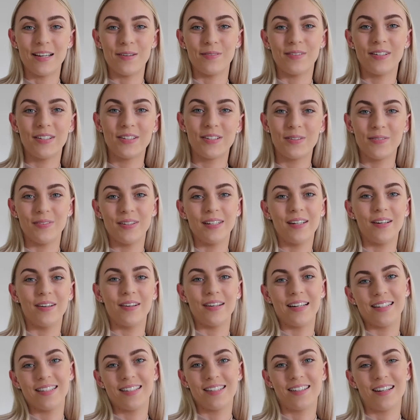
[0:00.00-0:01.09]
Send it to me on
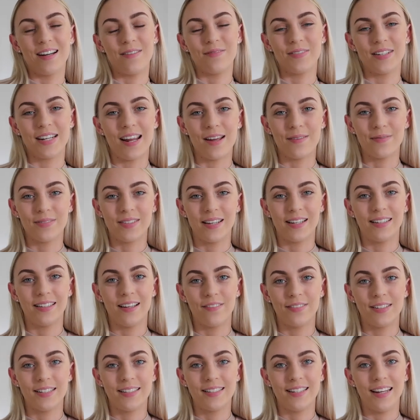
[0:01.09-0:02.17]
Instagram DMs. I'd
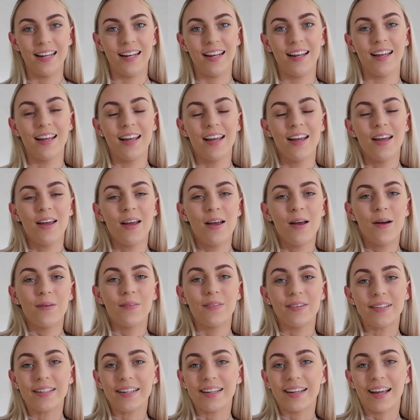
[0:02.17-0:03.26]
love to see
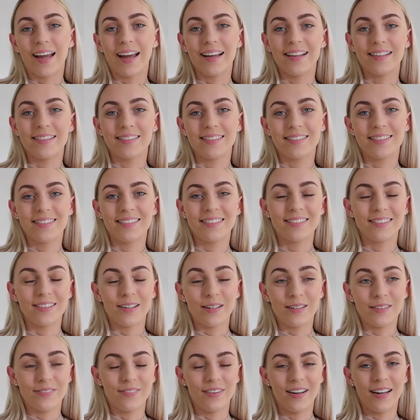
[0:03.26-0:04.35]
what you get. It's
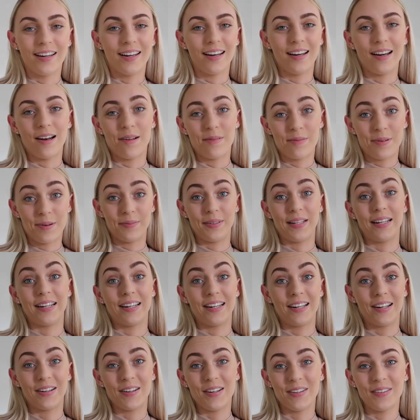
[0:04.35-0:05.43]
so fun and I'm probably
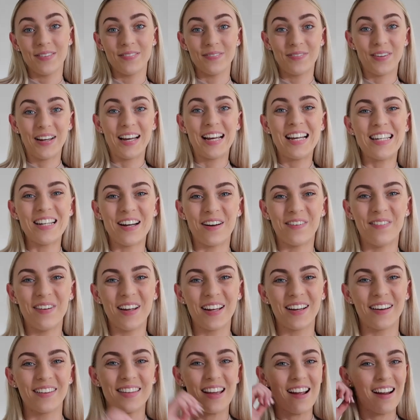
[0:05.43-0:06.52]
going to go be
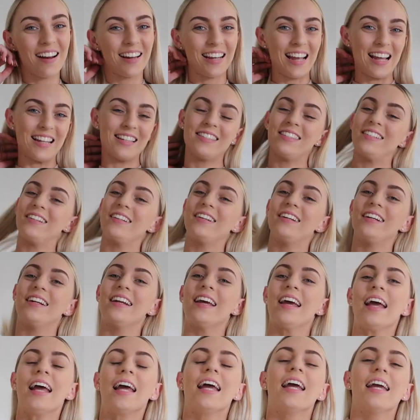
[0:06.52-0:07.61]
shopping on there again soon.
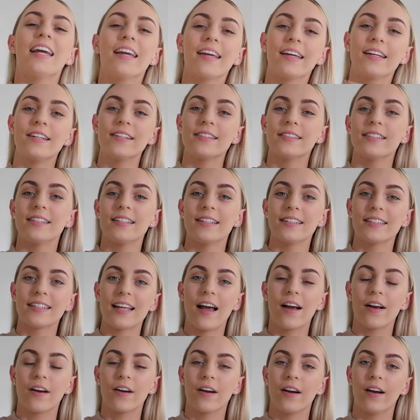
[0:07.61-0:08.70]
You can use the
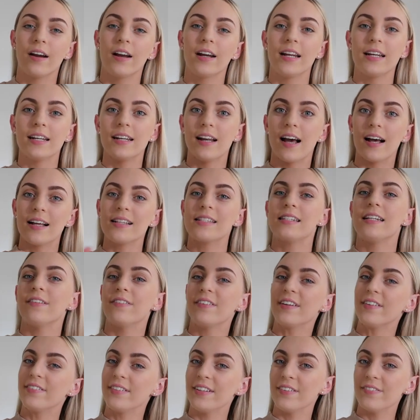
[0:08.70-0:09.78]
discount code
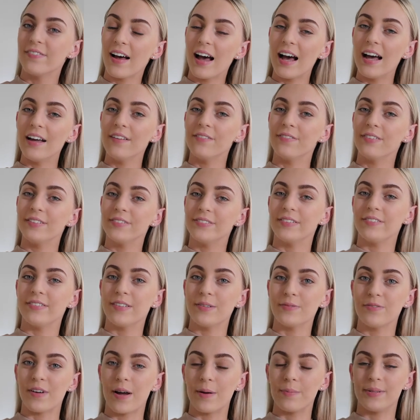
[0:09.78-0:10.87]
NASTY55 for
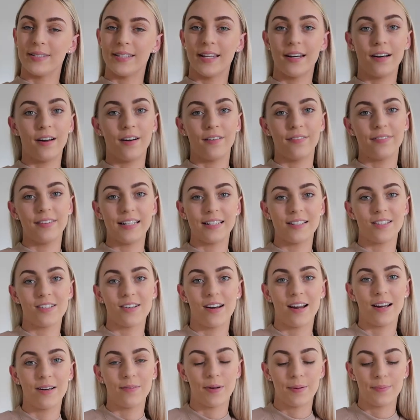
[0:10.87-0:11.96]
55% off the
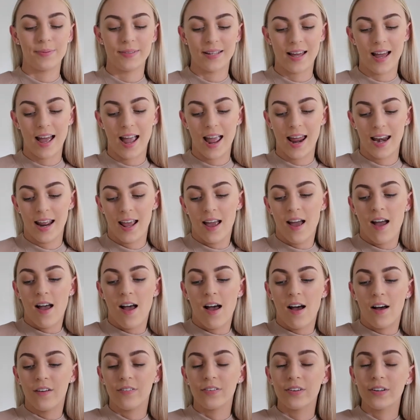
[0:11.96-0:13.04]
Australian website,
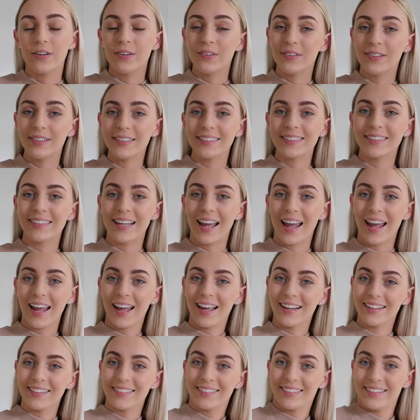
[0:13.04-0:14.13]
of course.
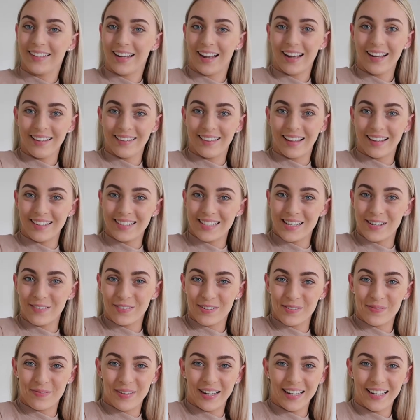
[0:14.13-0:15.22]
And yeah, that's it
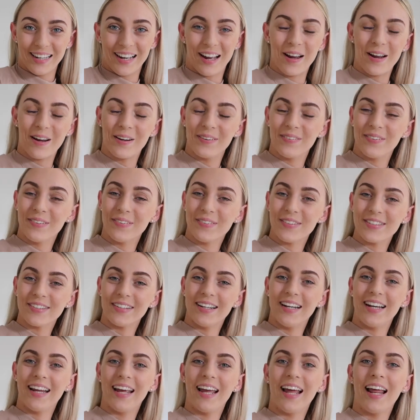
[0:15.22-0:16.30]
from me. I hope you
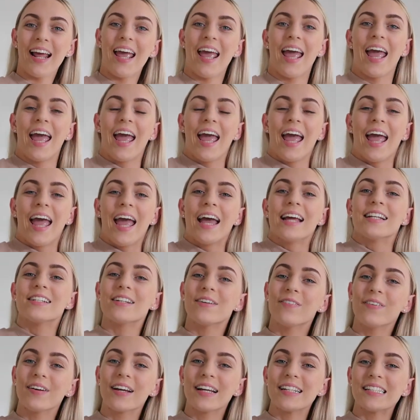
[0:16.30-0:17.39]
enjoyed it.
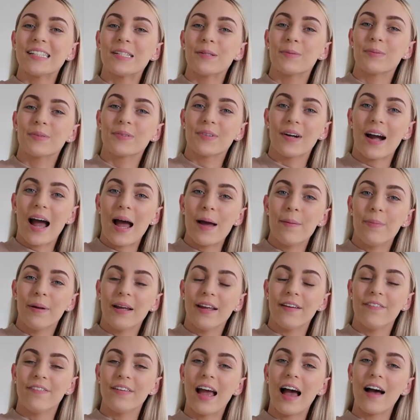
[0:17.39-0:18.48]
Don't forget to subscribe
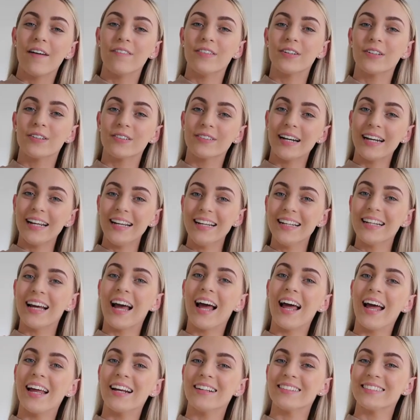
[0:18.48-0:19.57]
if you haven't already
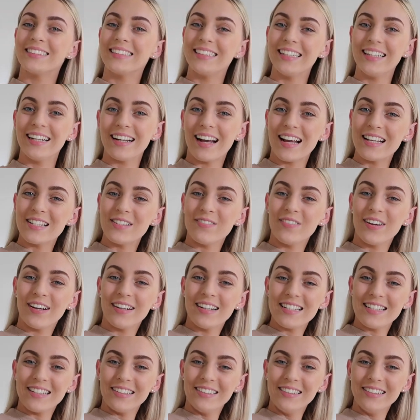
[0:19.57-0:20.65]
and I'll see you guys
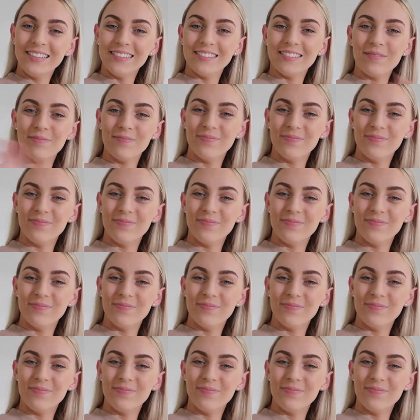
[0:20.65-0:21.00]
very soon.